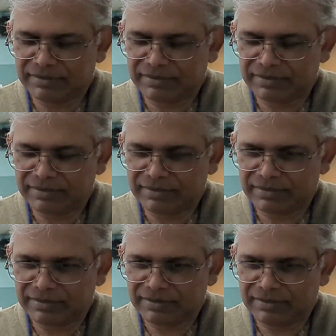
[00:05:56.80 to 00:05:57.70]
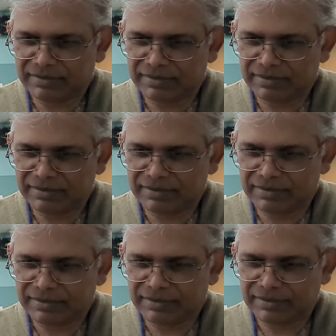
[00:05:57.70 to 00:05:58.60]

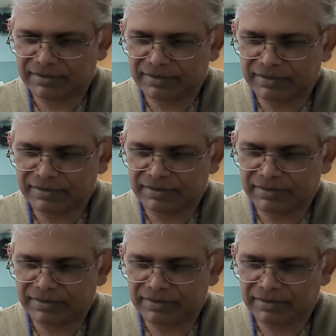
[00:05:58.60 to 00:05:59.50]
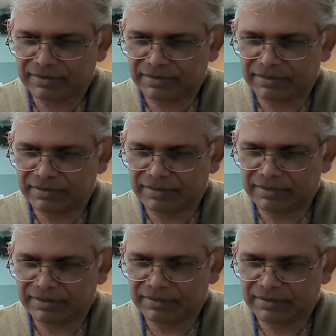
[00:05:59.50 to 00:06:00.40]

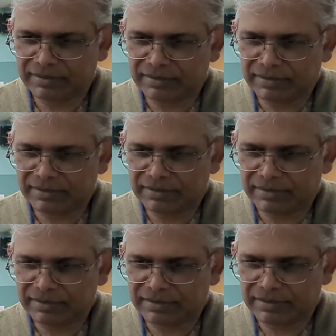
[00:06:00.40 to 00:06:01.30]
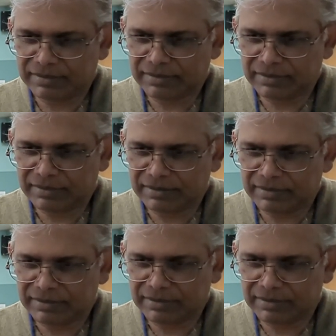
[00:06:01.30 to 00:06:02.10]
[no speech]